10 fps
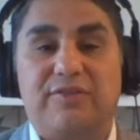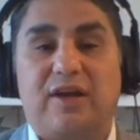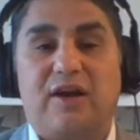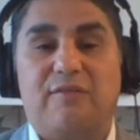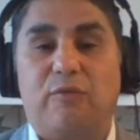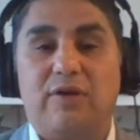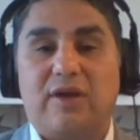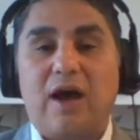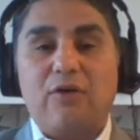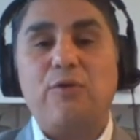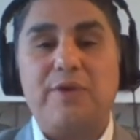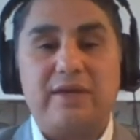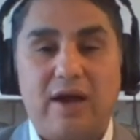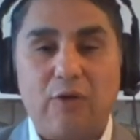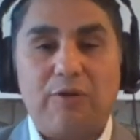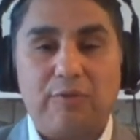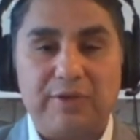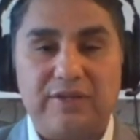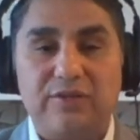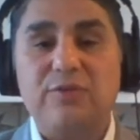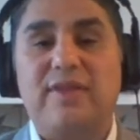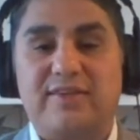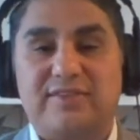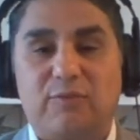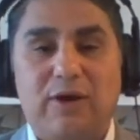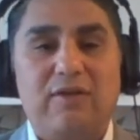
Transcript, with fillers: out there of what how do we how could we do this?